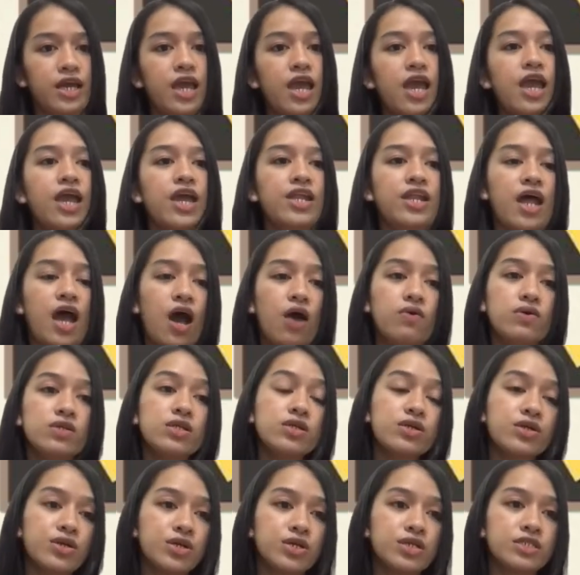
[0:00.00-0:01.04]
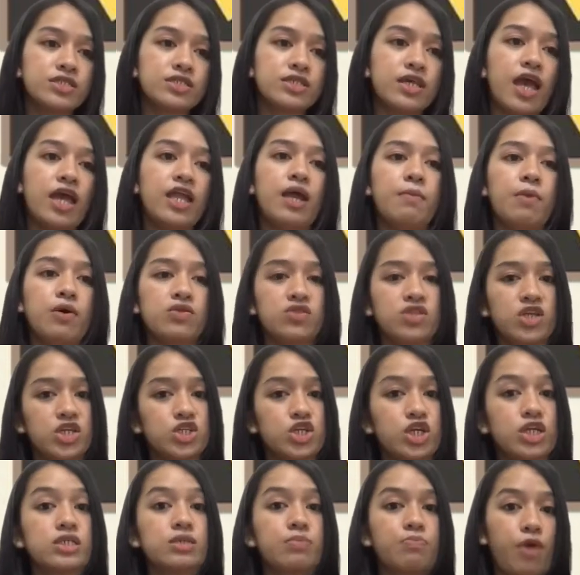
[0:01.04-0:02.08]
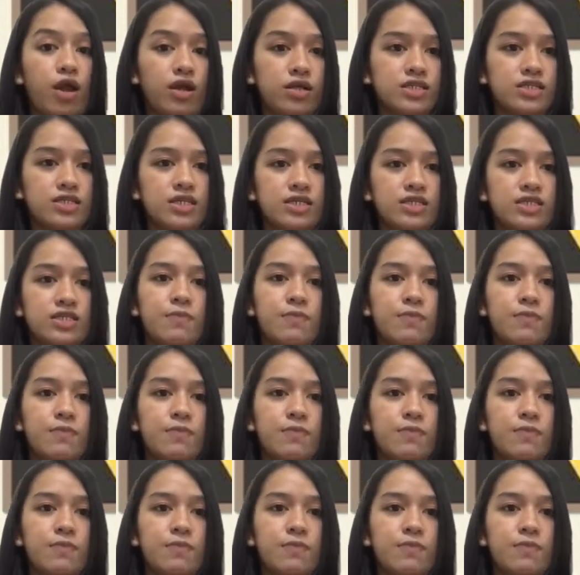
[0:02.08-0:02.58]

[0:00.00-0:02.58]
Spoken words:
and how it occurs and about teaching practices.